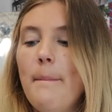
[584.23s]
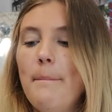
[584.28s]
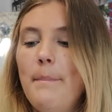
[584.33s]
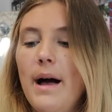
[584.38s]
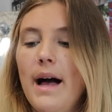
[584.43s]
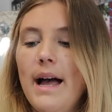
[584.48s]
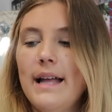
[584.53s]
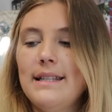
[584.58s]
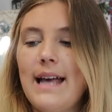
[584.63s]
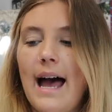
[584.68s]

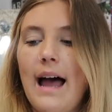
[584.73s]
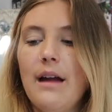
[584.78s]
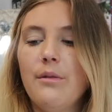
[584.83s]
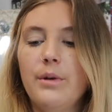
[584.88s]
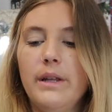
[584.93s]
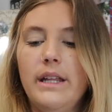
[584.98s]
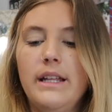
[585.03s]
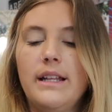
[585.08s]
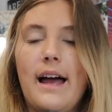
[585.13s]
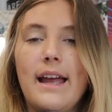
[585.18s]
But I
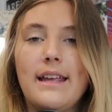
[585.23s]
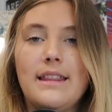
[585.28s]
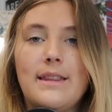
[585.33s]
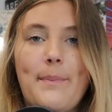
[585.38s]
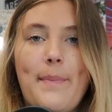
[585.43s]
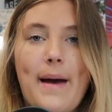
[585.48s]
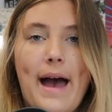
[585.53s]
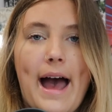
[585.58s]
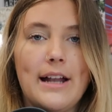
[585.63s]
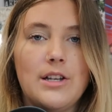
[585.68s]
really like the
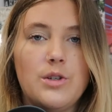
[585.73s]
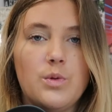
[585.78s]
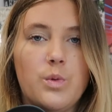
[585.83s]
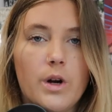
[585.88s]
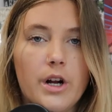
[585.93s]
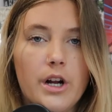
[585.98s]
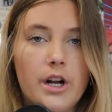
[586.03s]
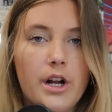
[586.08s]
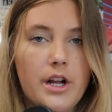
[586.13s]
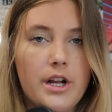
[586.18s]

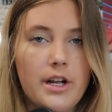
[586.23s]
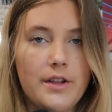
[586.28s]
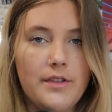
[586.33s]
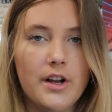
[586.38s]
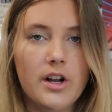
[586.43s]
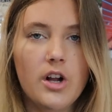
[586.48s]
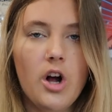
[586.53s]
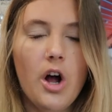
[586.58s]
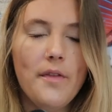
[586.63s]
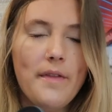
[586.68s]
patchwork.
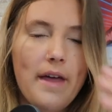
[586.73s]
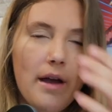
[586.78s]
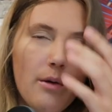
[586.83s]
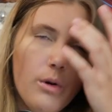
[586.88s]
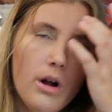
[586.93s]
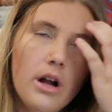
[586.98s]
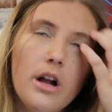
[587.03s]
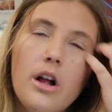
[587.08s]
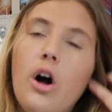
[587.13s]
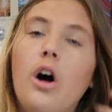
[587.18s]
They
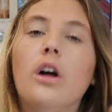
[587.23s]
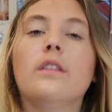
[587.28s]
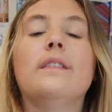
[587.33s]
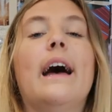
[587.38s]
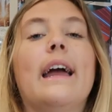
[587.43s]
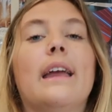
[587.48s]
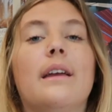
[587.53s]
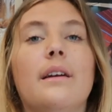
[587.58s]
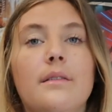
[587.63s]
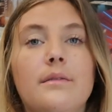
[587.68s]
were called
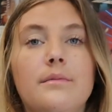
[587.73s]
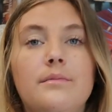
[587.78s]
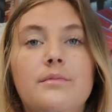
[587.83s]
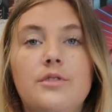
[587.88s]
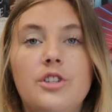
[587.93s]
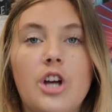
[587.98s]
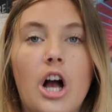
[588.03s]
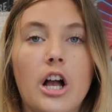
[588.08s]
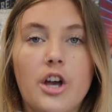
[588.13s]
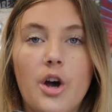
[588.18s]
like
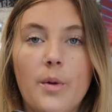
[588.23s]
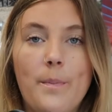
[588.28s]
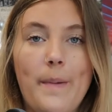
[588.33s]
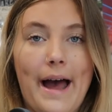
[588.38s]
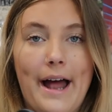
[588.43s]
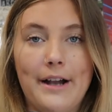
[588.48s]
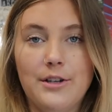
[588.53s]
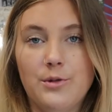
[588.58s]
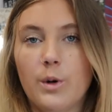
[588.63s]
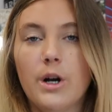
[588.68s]
Choco
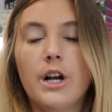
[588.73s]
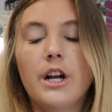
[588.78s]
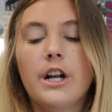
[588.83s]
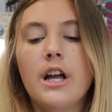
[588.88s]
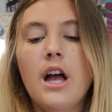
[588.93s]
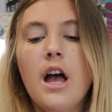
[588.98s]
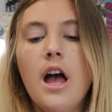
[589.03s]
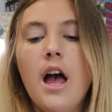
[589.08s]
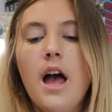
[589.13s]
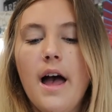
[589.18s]

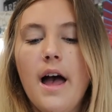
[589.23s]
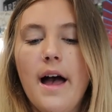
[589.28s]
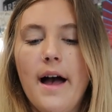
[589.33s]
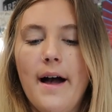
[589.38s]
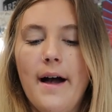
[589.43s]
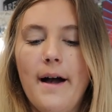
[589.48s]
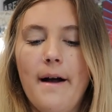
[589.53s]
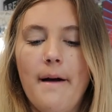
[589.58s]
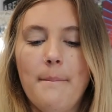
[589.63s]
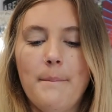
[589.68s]
Patchwork,
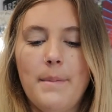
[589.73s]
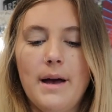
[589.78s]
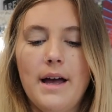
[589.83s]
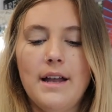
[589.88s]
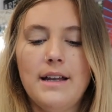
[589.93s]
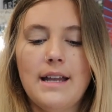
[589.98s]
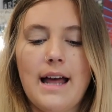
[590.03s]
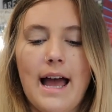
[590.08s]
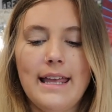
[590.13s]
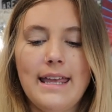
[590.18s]

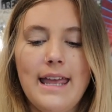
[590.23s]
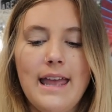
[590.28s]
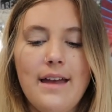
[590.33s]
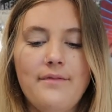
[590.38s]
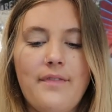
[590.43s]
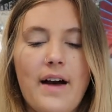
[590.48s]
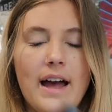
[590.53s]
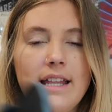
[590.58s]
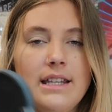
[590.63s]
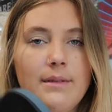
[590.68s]
but I
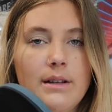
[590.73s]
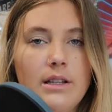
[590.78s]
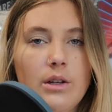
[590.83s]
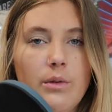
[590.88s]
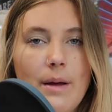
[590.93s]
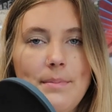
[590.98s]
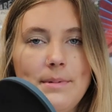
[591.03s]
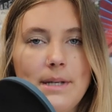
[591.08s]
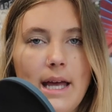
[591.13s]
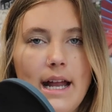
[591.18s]
can't find them on the
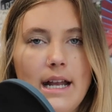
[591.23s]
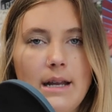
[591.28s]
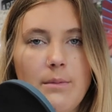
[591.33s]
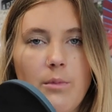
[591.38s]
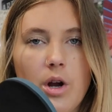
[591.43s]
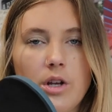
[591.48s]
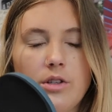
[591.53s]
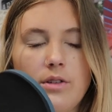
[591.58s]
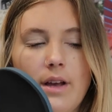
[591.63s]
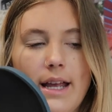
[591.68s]
website
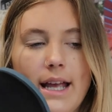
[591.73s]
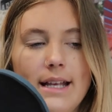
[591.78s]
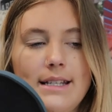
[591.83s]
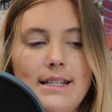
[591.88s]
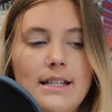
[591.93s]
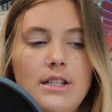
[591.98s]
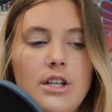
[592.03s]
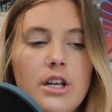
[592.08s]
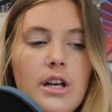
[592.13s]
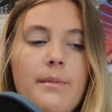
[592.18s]
anymore, so I guess
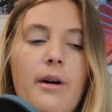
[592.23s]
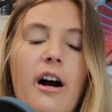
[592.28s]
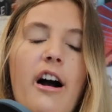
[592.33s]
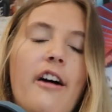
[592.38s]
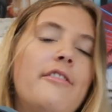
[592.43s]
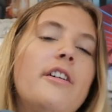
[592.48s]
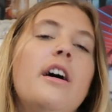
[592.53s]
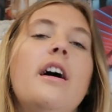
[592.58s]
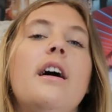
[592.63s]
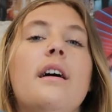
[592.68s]
I took them
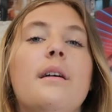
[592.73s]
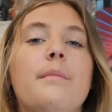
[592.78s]
off.